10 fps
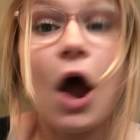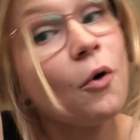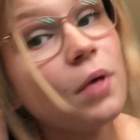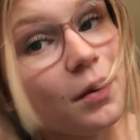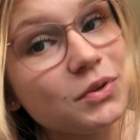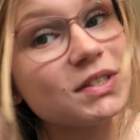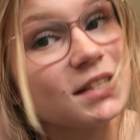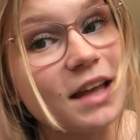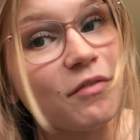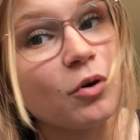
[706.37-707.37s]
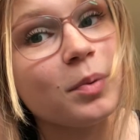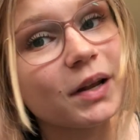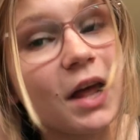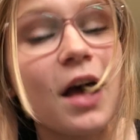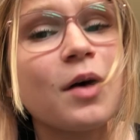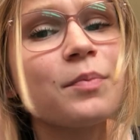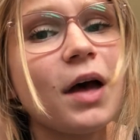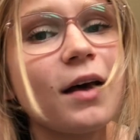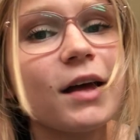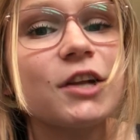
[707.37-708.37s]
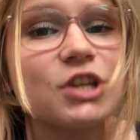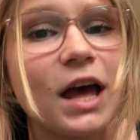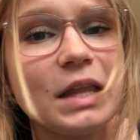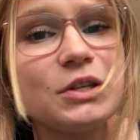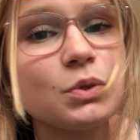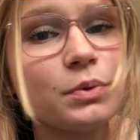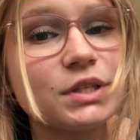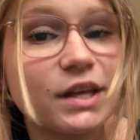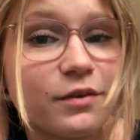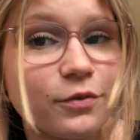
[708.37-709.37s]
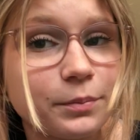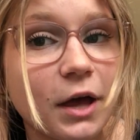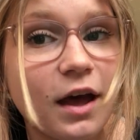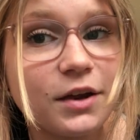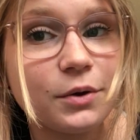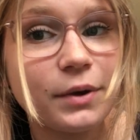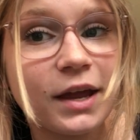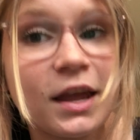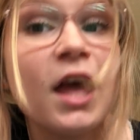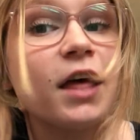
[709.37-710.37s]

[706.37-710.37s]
oh, that was the devil, but a child is always a gift from God, okay?